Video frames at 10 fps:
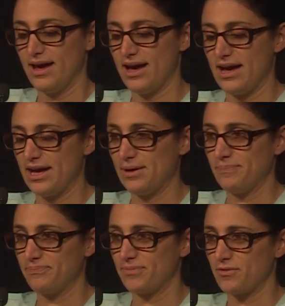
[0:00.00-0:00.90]

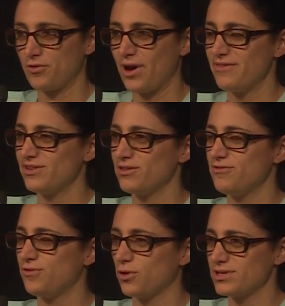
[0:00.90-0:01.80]
for having the
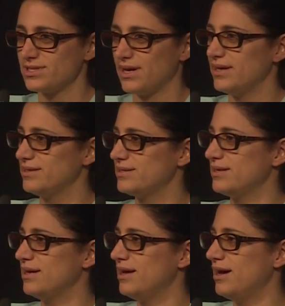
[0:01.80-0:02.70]
foresight
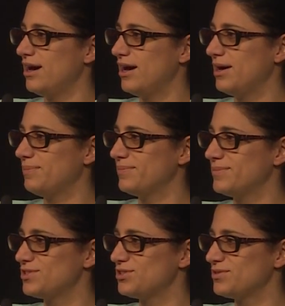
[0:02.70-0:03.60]

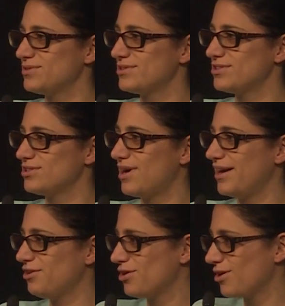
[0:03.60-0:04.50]
to
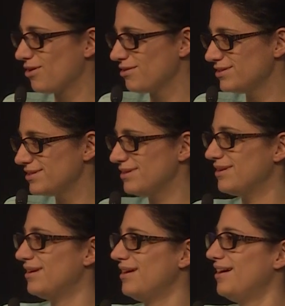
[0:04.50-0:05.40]
hire Kurt
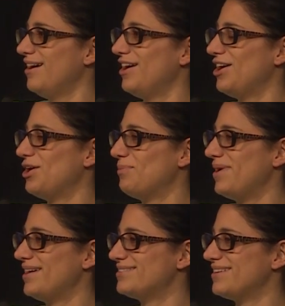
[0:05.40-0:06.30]

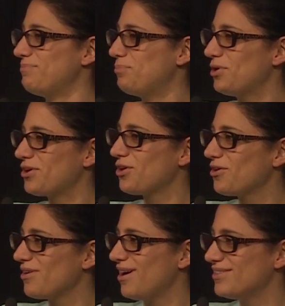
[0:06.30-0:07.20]
and to put
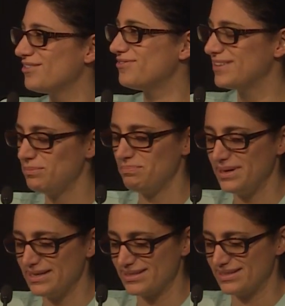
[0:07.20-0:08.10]
Kurt on the Flint
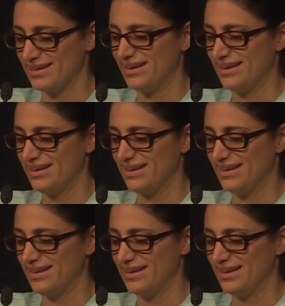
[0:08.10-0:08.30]
beat.